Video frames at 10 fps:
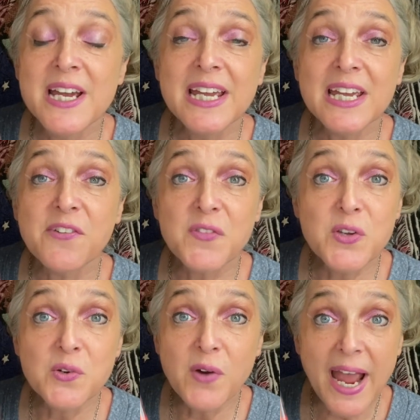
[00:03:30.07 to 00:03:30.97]
If
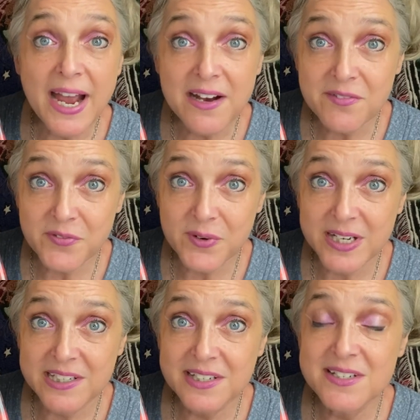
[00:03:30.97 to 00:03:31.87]
you have
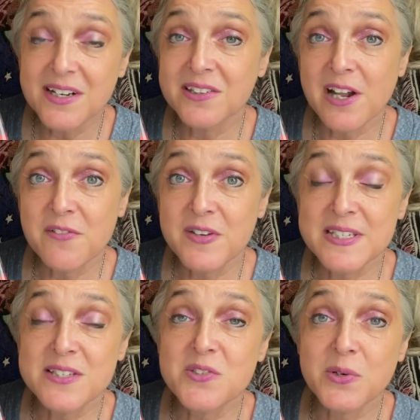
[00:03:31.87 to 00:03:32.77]
read a lot of
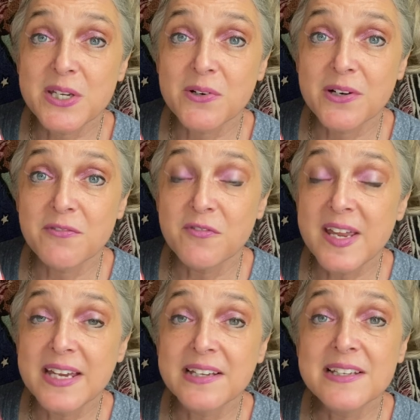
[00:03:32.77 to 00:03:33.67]
his or you're a
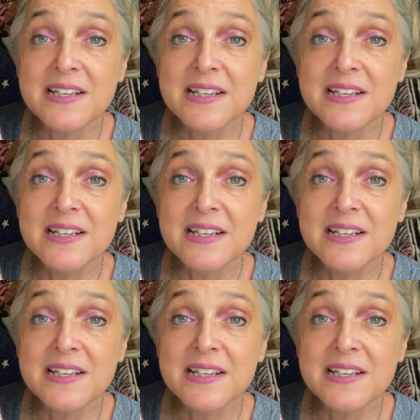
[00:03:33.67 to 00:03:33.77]
fan,